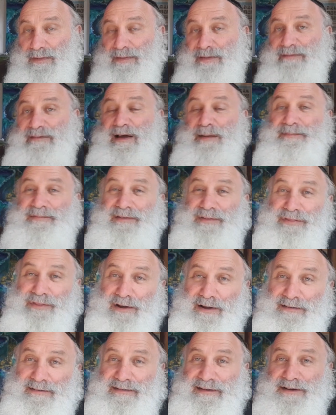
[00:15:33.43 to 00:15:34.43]
The types of
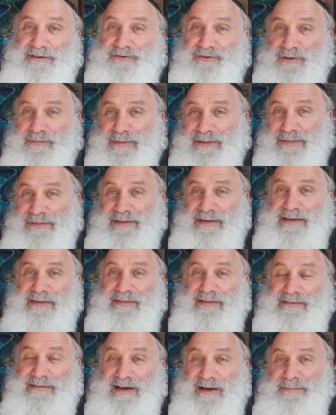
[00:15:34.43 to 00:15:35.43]
thoughts that I shouldn't be thinking,
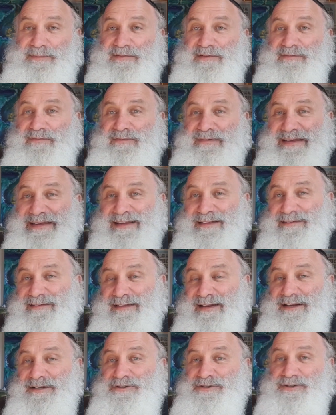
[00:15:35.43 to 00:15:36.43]
the types of deeds
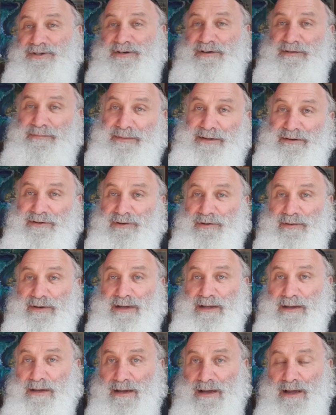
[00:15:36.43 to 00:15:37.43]
that I shouldn't have been
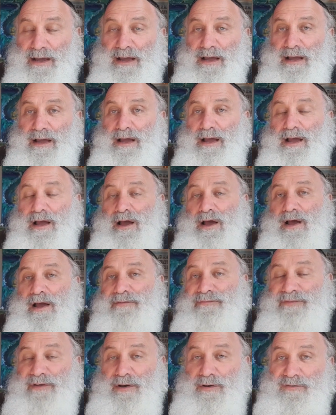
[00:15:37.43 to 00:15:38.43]
doing.
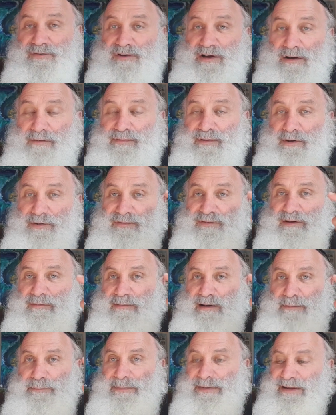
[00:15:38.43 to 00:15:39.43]
If those come
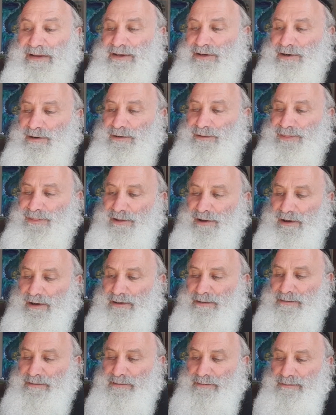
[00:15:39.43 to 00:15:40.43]
up in your
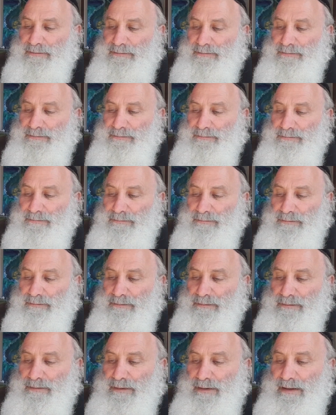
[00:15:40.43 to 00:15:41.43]
thought,
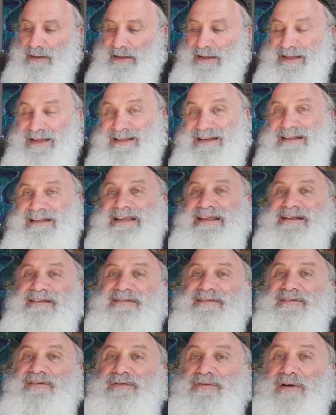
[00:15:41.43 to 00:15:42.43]
it
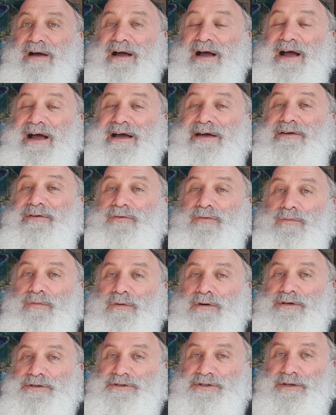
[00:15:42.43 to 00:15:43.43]
leads to idol
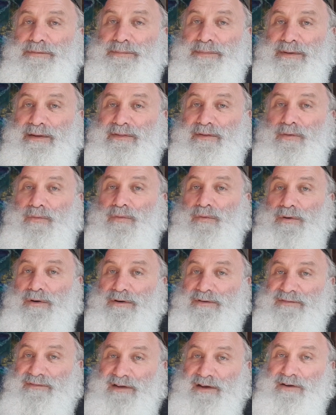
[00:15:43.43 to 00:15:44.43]
worship. And the
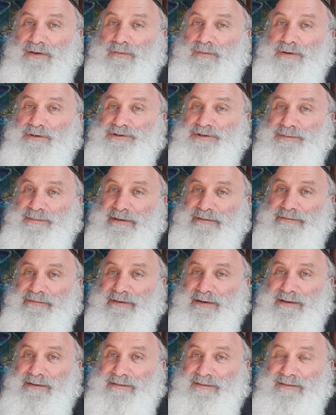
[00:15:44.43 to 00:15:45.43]
worst idol worship, my
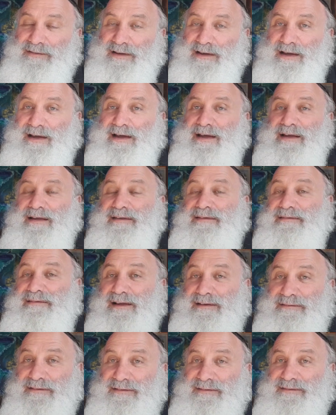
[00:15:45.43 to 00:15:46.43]
friends, is
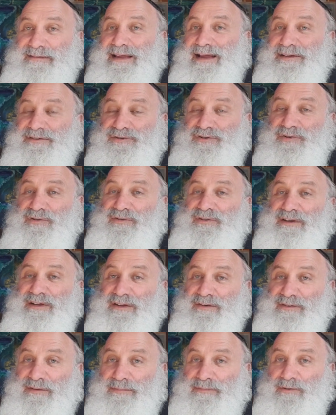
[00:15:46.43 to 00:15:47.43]
not the statues in
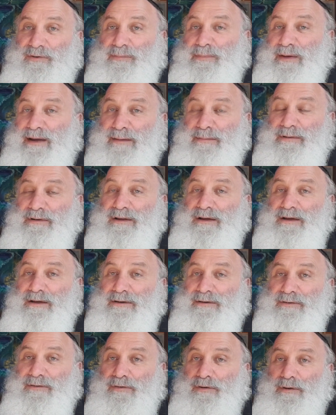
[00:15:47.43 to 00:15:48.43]
Egypt or
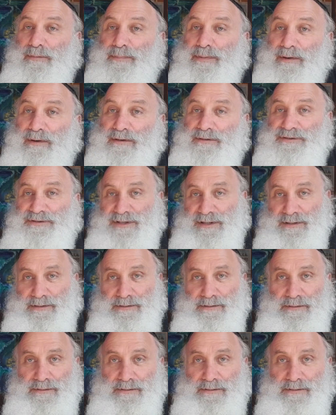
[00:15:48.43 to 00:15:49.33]
Babylon or Persia.